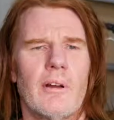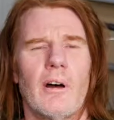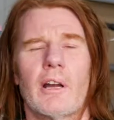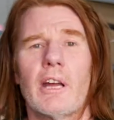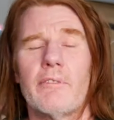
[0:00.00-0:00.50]

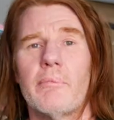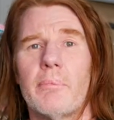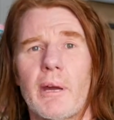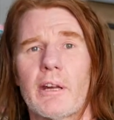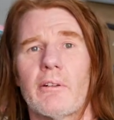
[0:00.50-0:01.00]
I came from a
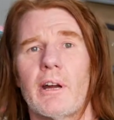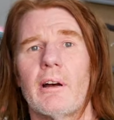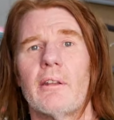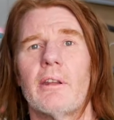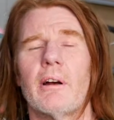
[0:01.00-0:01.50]

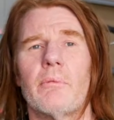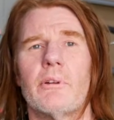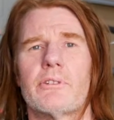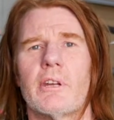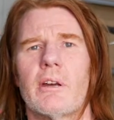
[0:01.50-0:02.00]
background that
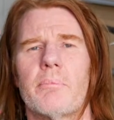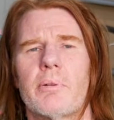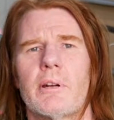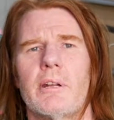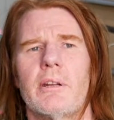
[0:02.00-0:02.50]
was
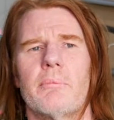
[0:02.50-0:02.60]
pretty